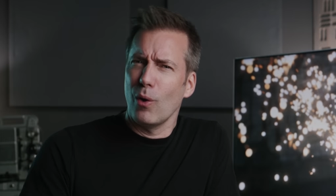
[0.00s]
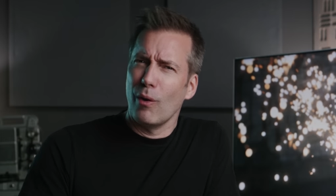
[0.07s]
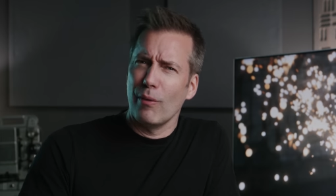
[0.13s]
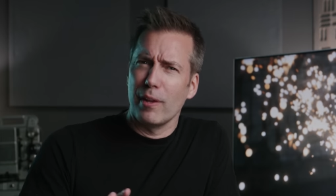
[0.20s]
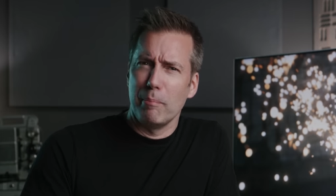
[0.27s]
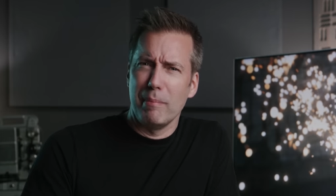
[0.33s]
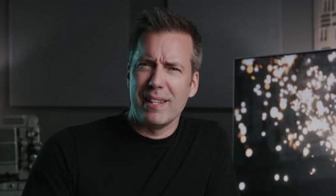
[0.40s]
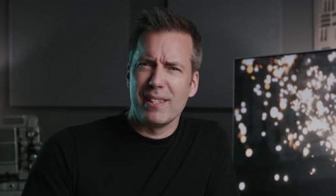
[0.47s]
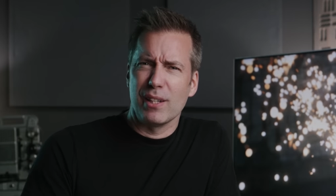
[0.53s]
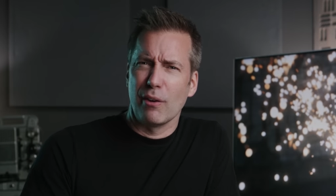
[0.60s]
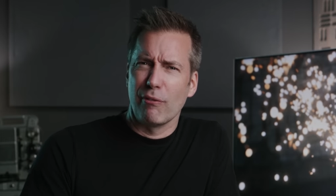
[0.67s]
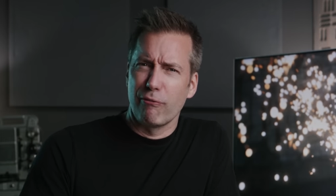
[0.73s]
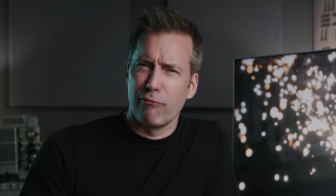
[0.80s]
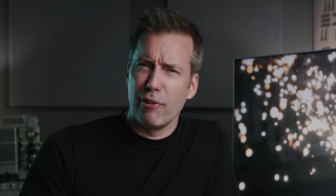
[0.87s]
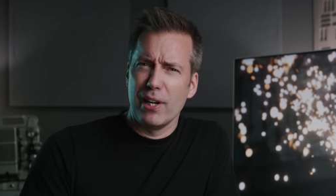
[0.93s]
or in the midst
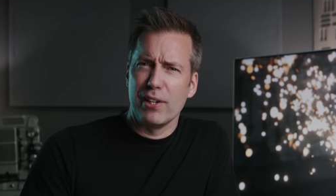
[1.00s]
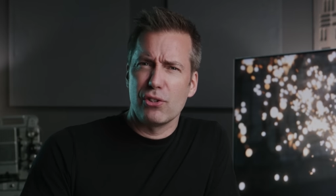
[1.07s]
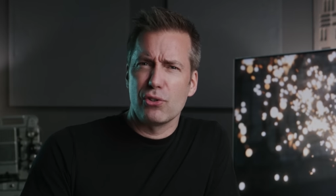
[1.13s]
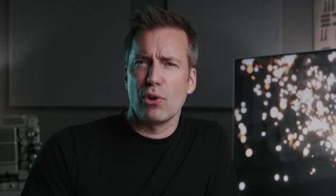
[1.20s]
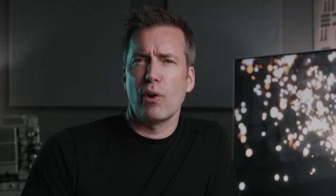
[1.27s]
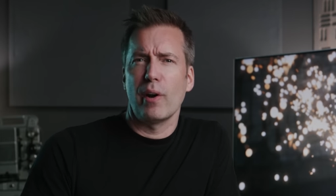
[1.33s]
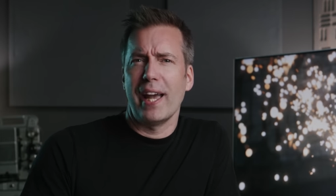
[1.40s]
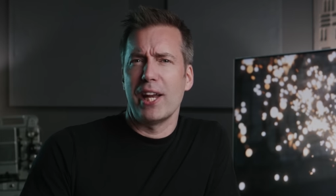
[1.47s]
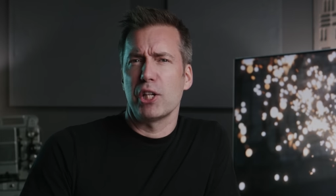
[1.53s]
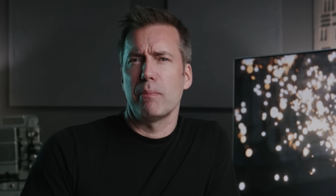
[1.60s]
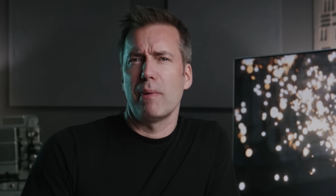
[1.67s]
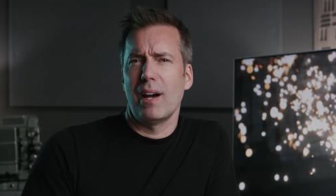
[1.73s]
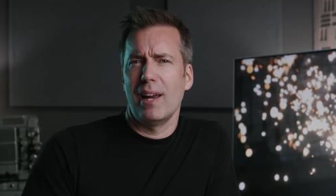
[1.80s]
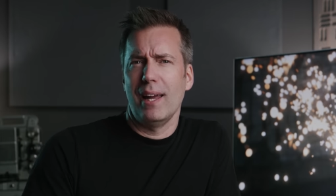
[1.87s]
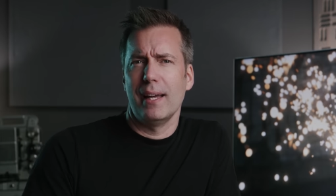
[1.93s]
of really strong
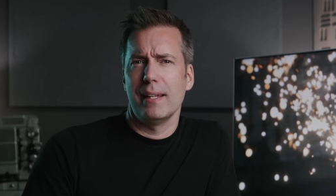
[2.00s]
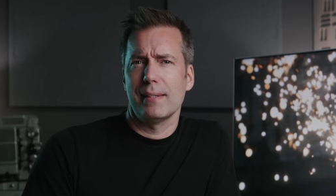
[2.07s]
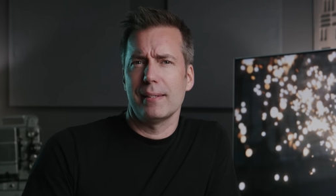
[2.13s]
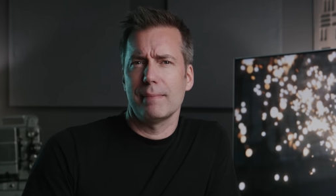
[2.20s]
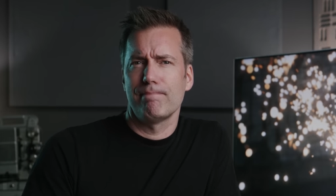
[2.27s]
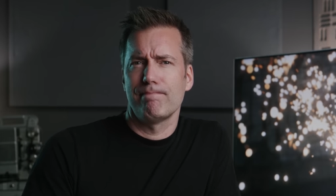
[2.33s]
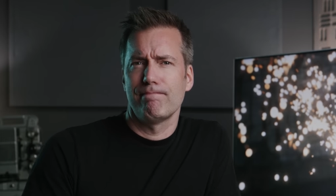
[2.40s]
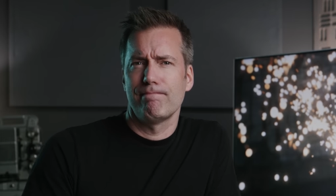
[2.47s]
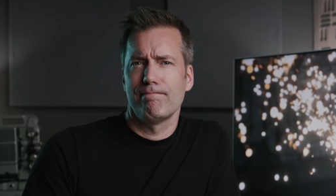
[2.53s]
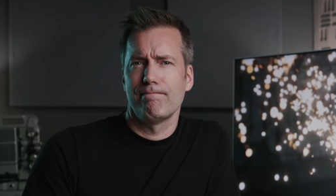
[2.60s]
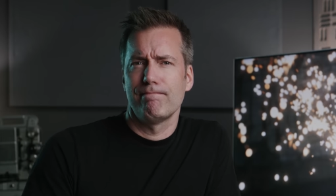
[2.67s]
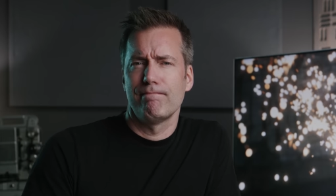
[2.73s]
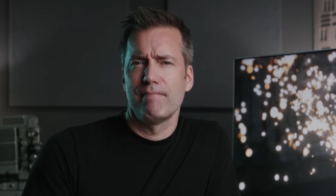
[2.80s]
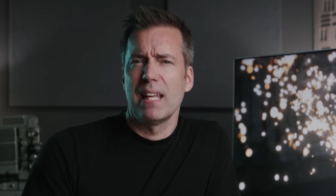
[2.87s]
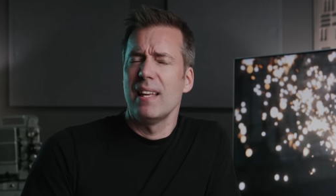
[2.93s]
HMI lights.
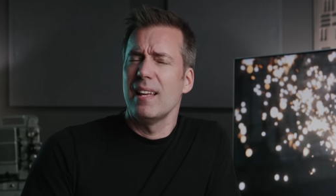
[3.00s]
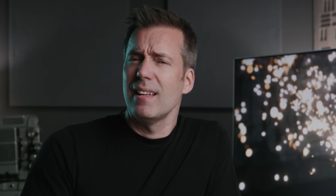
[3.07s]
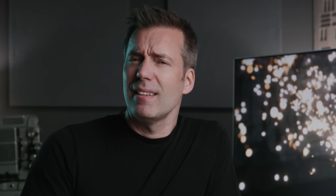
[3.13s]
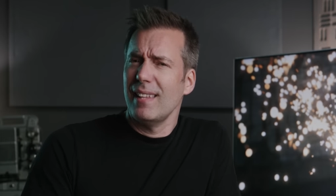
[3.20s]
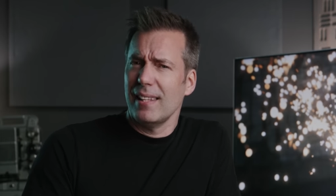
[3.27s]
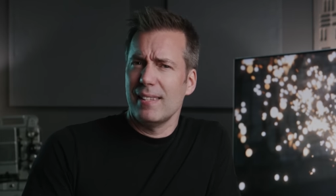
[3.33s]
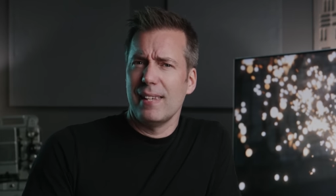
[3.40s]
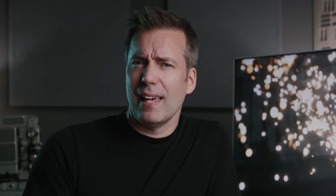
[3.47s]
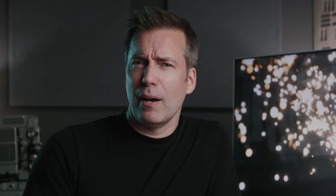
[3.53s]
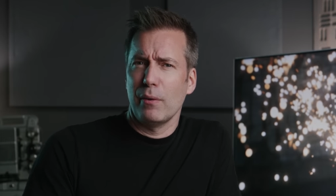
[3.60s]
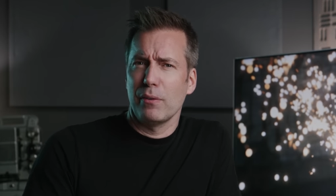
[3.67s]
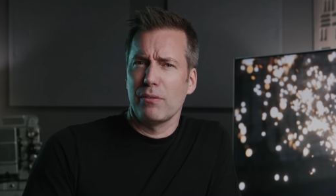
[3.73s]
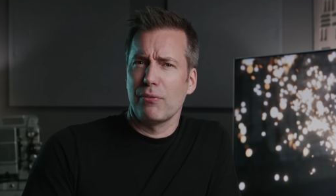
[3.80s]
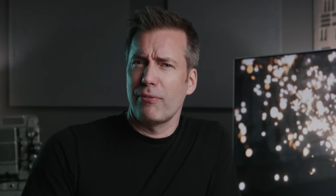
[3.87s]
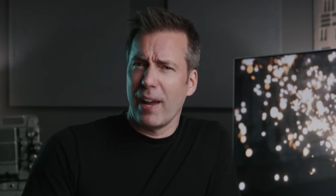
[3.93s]
That
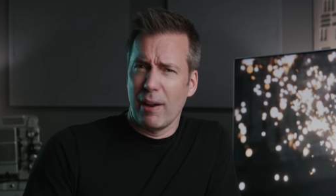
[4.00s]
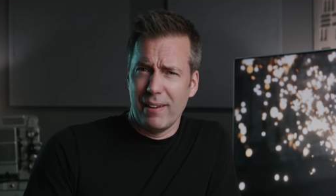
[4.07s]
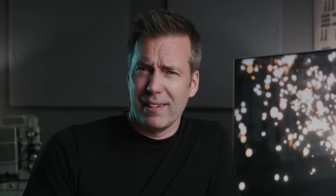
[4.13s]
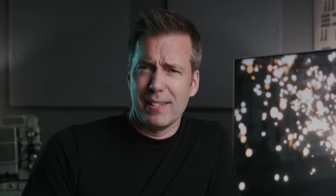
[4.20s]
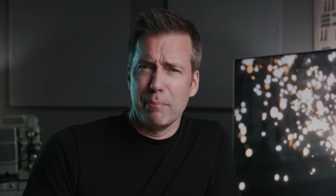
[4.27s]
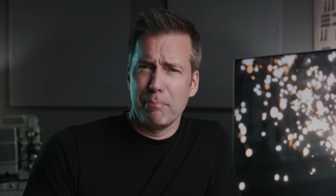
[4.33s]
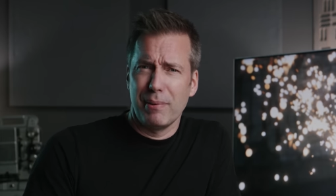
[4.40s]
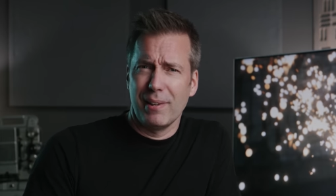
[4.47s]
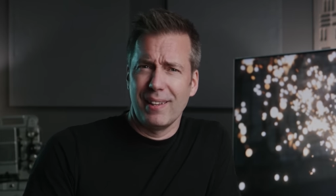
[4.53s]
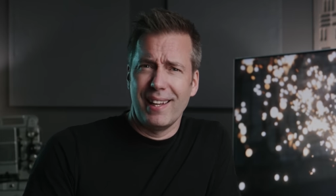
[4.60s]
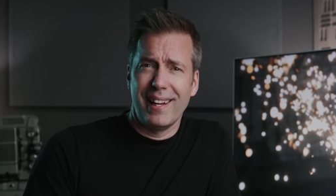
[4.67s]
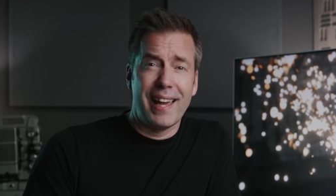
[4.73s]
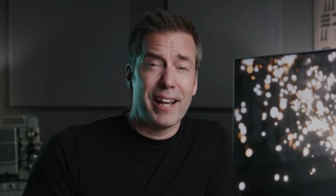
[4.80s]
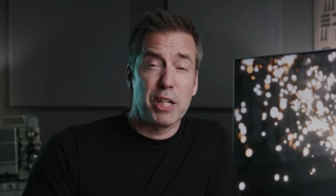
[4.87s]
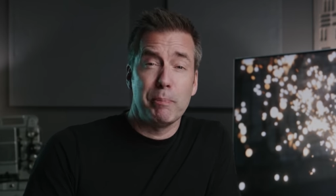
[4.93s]
sounds fairly simple,
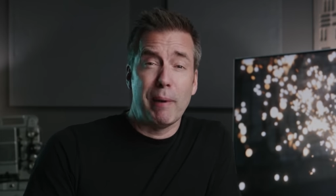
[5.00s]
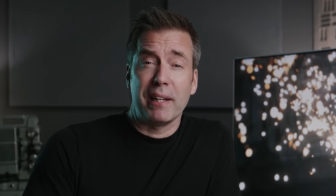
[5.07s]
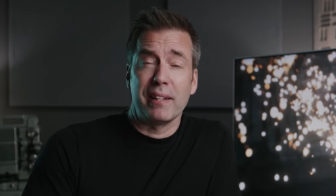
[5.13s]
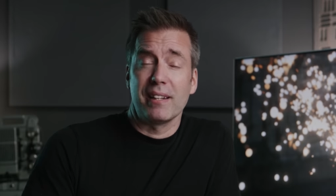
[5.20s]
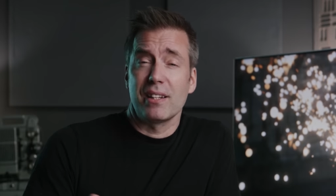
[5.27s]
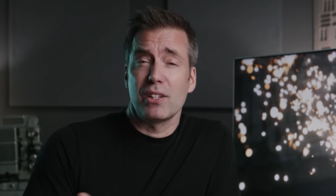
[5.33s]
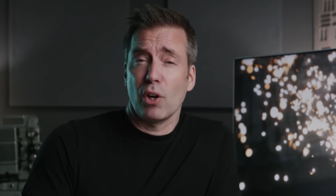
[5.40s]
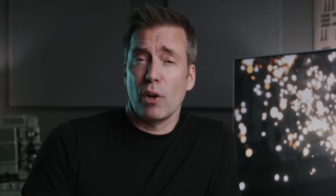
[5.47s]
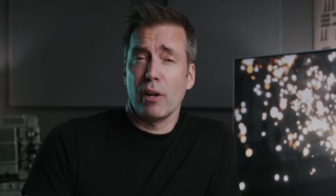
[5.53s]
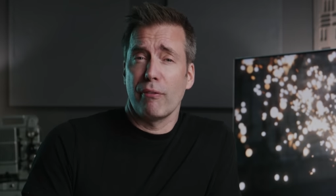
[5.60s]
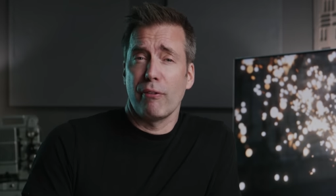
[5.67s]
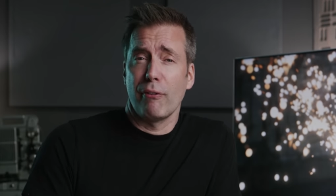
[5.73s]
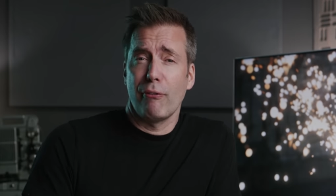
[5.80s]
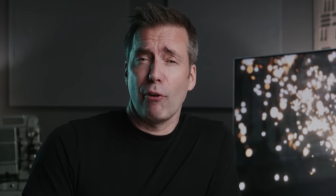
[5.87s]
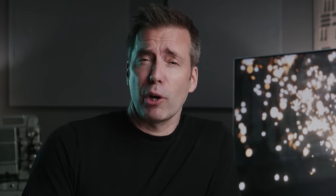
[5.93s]
and I expected a ton
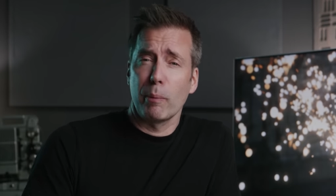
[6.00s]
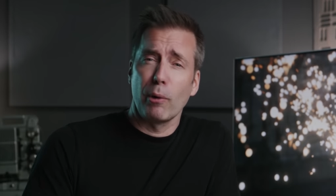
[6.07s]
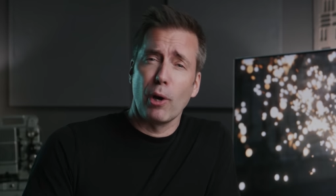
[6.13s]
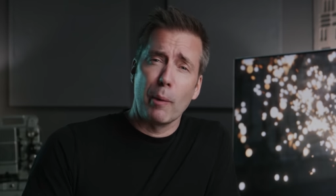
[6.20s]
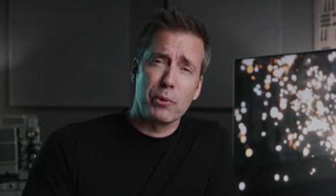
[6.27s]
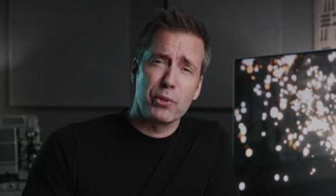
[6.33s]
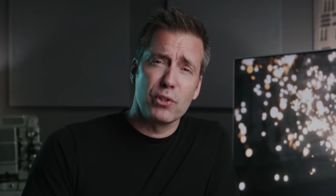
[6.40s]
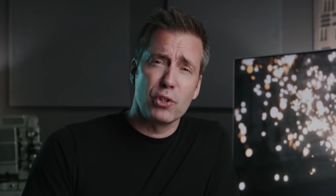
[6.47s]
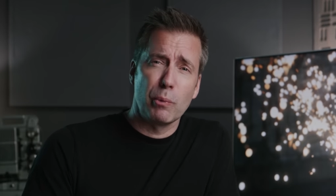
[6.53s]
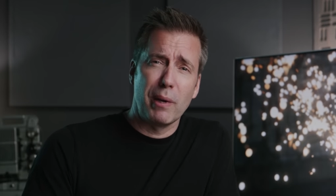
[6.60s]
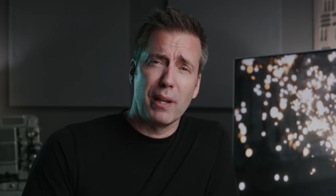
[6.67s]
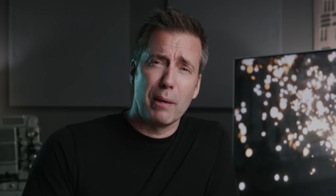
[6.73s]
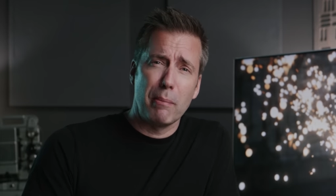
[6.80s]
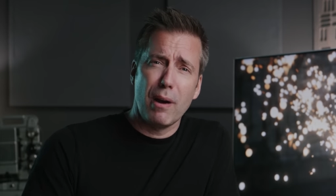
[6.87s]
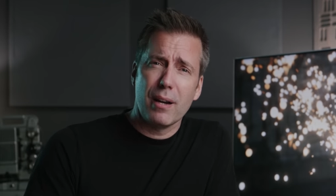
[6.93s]
of affordable options to
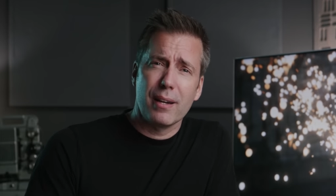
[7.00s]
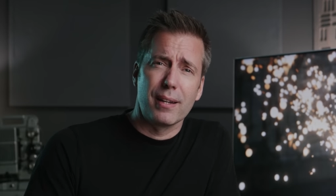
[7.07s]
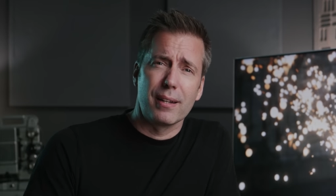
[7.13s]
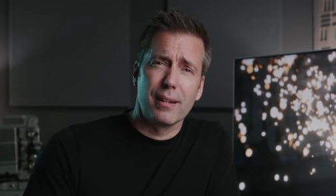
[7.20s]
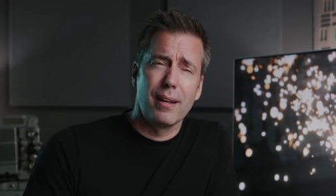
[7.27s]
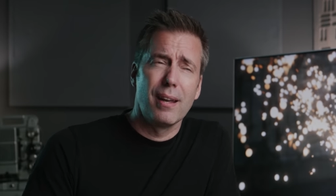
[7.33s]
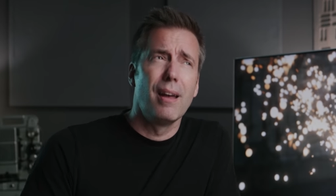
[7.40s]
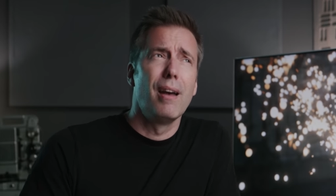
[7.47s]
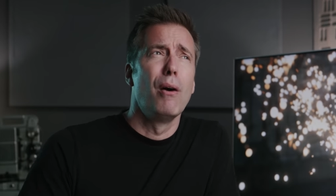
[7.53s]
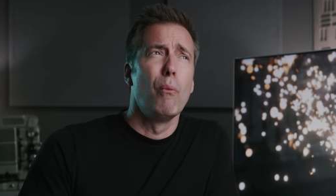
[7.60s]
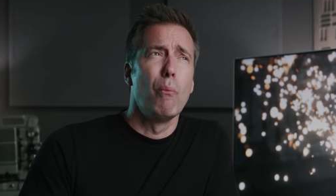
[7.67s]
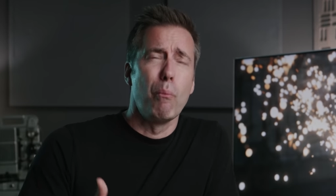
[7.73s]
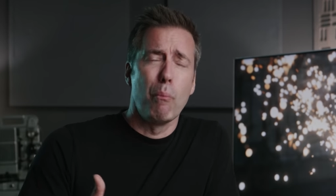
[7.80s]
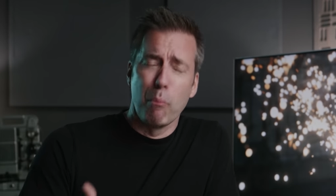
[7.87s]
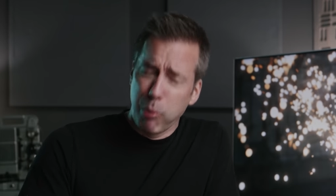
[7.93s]
be in the market.
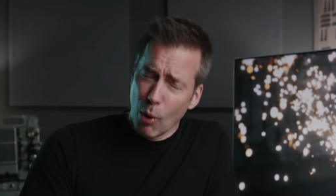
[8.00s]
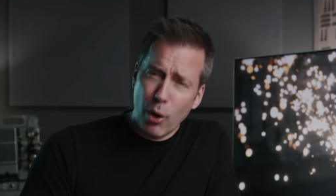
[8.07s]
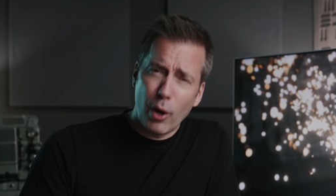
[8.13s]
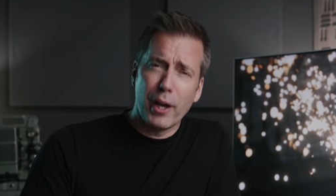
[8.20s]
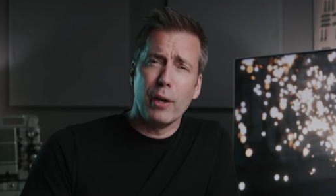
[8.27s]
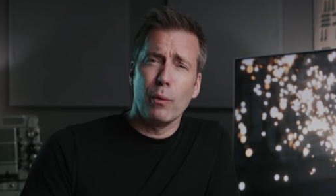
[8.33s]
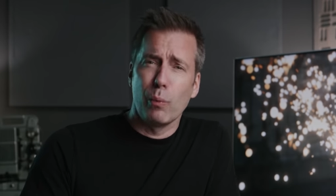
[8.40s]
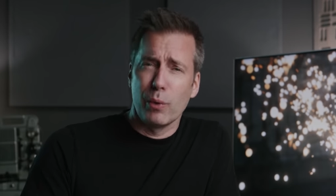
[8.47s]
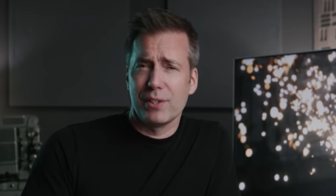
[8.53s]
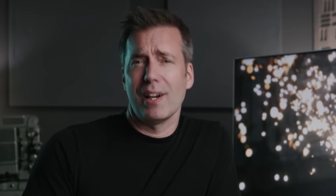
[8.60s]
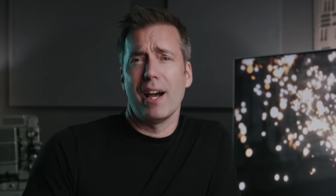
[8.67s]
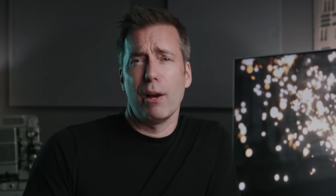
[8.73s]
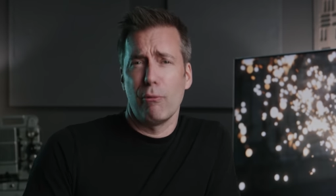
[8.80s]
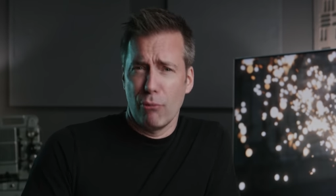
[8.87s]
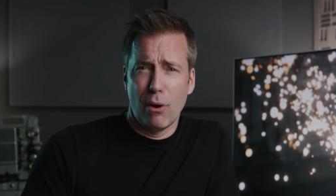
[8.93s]
Boy, was
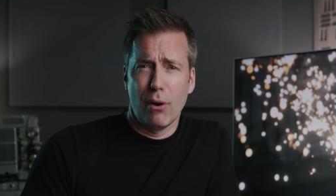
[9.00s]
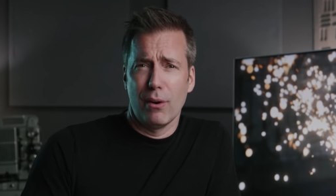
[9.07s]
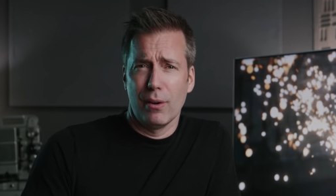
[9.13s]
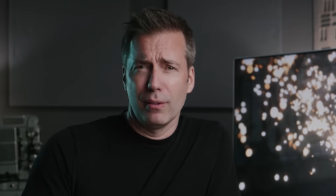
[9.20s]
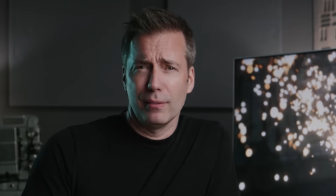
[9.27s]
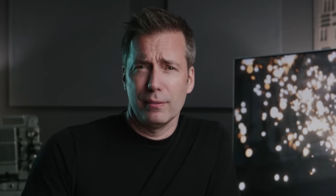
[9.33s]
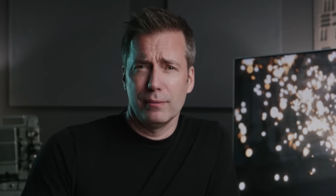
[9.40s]
I wrong.